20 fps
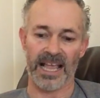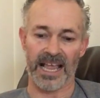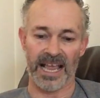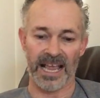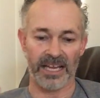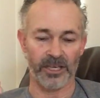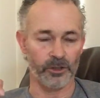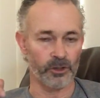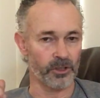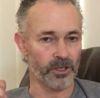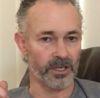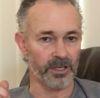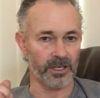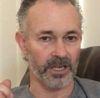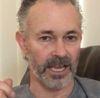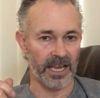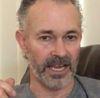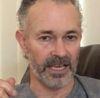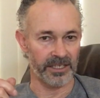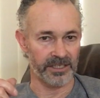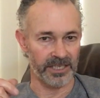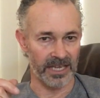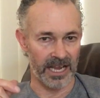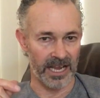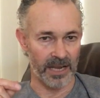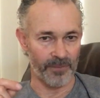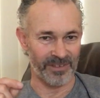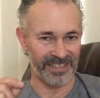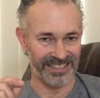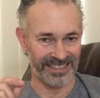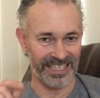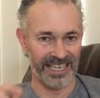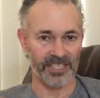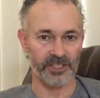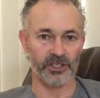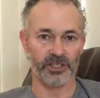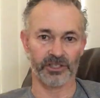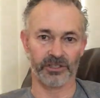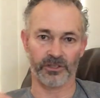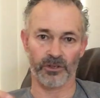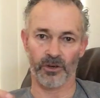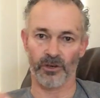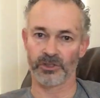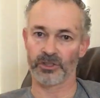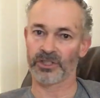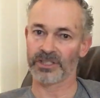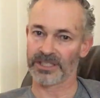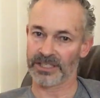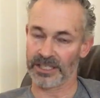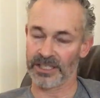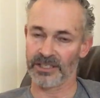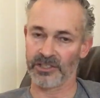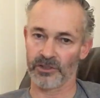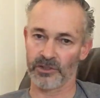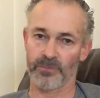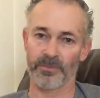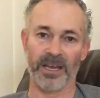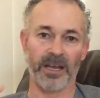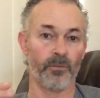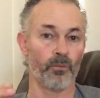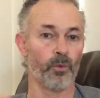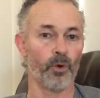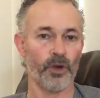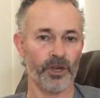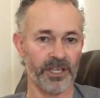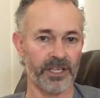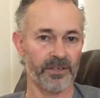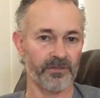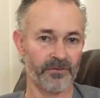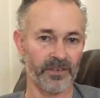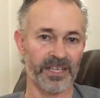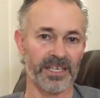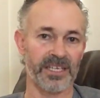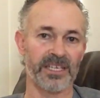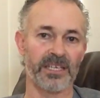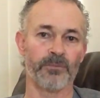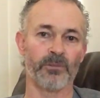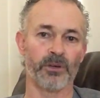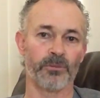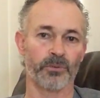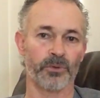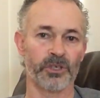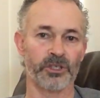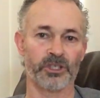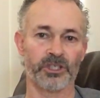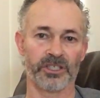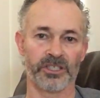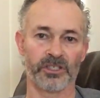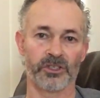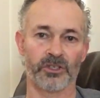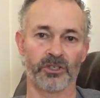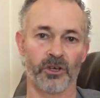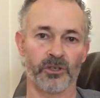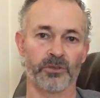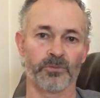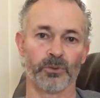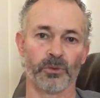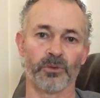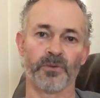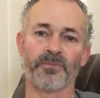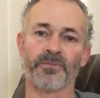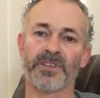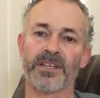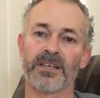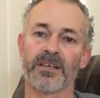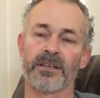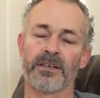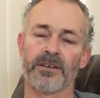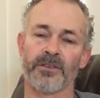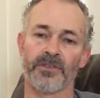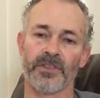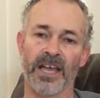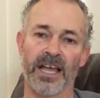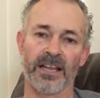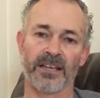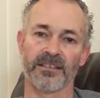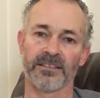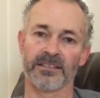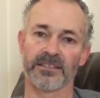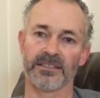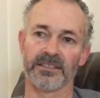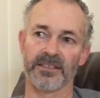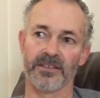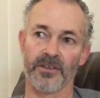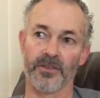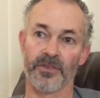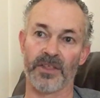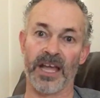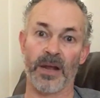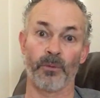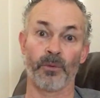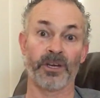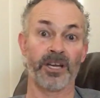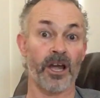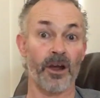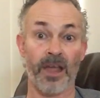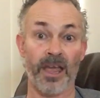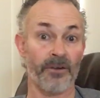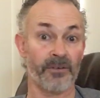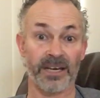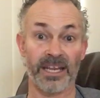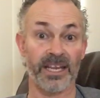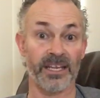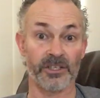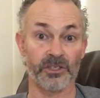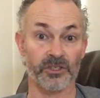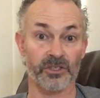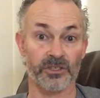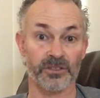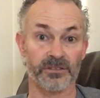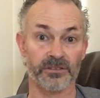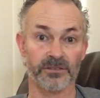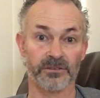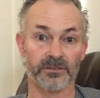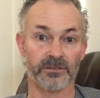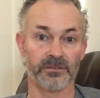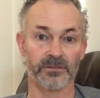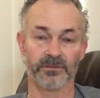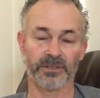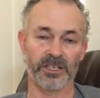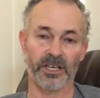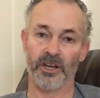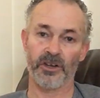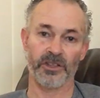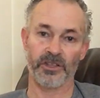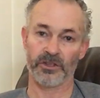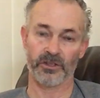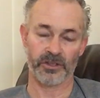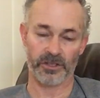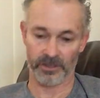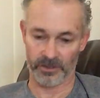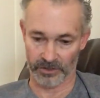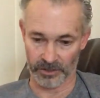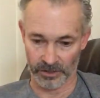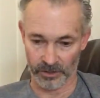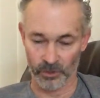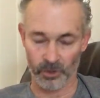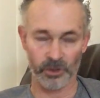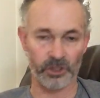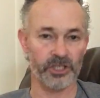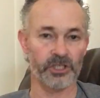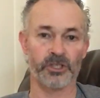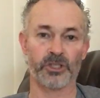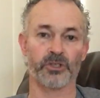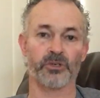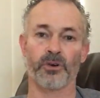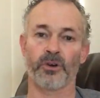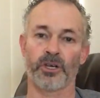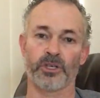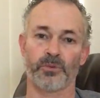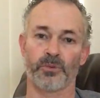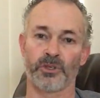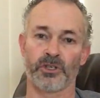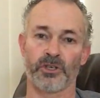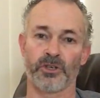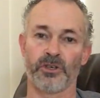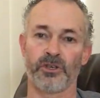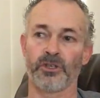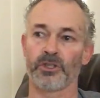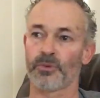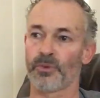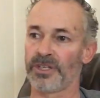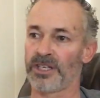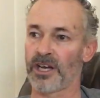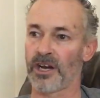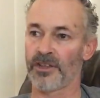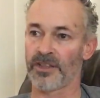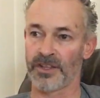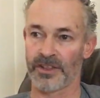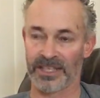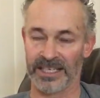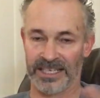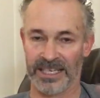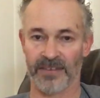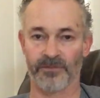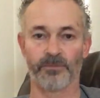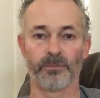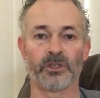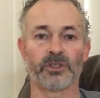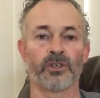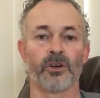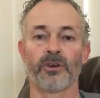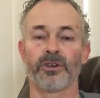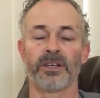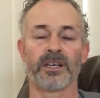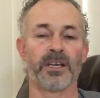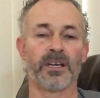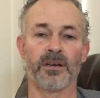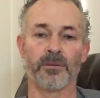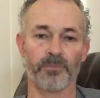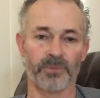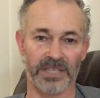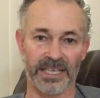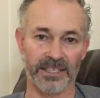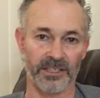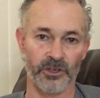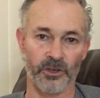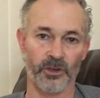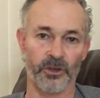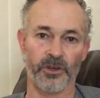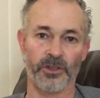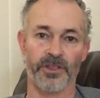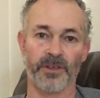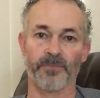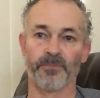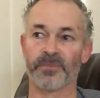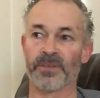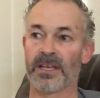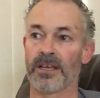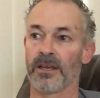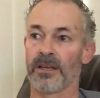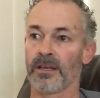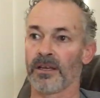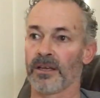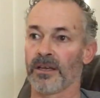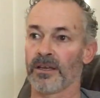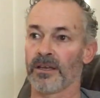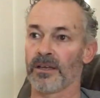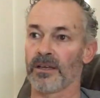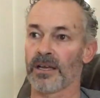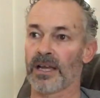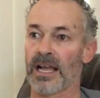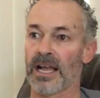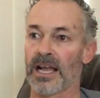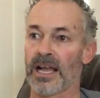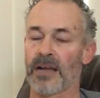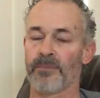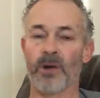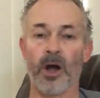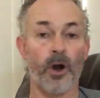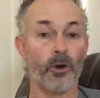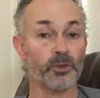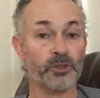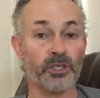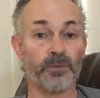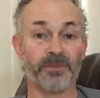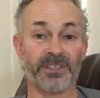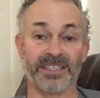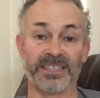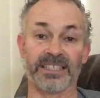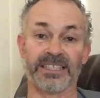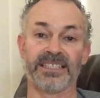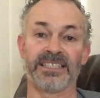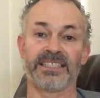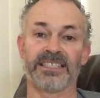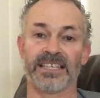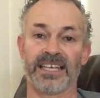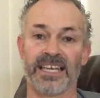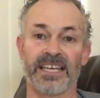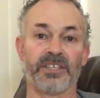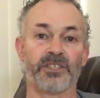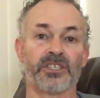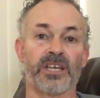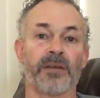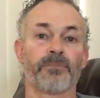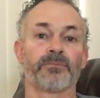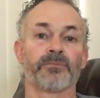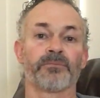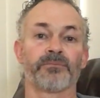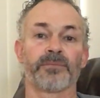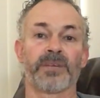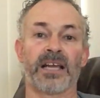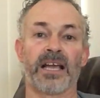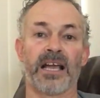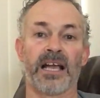and enlarging God's kingdom and working for Him and preaching His gospel, that we know how it ends. We know that the Lord Jesus Christ returns. We know that the government on planet Earth ultimately ends up